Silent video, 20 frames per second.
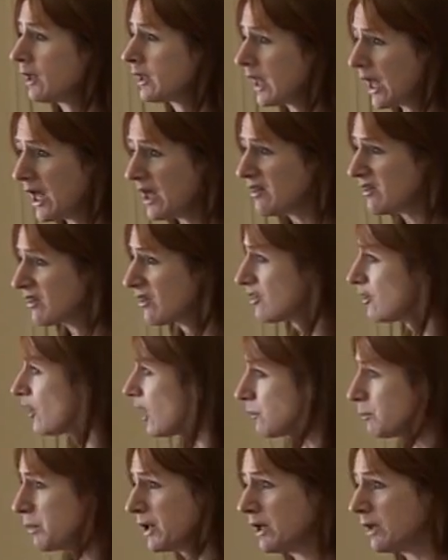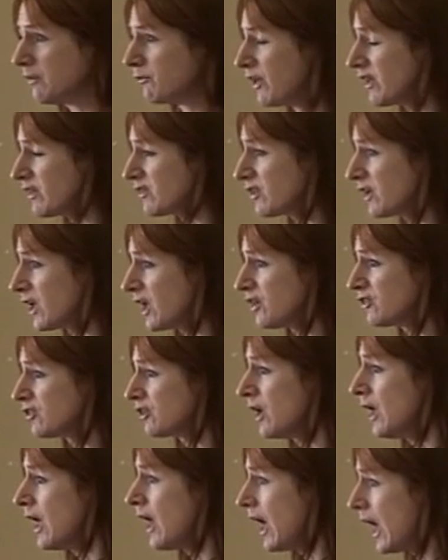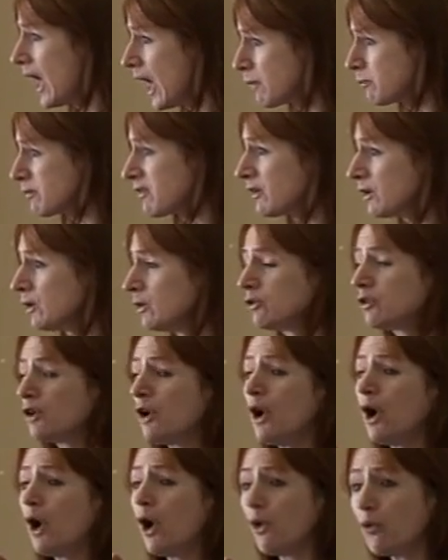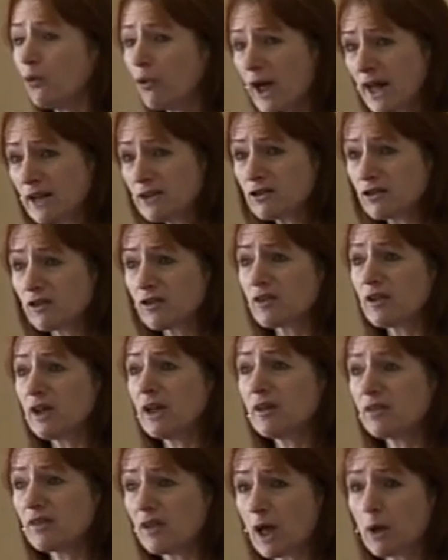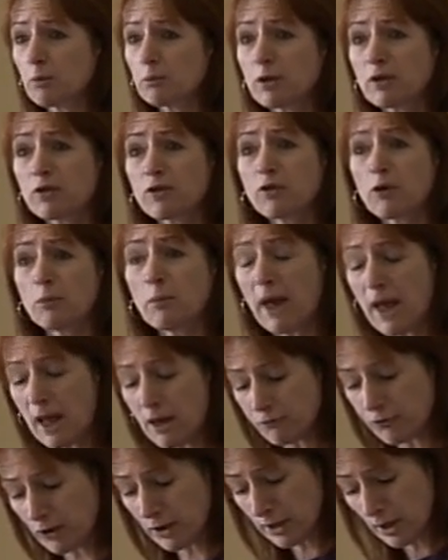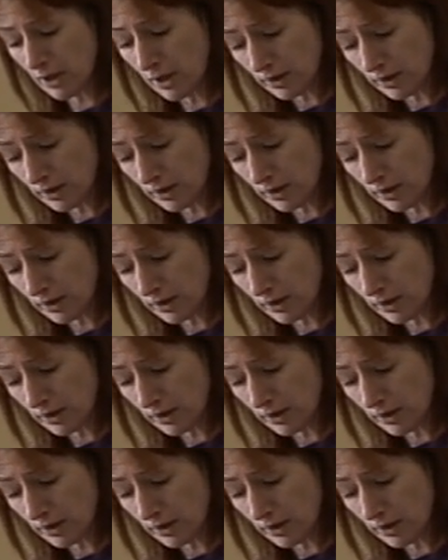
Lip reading: cases not being investigated. Absolute horrendous examples from every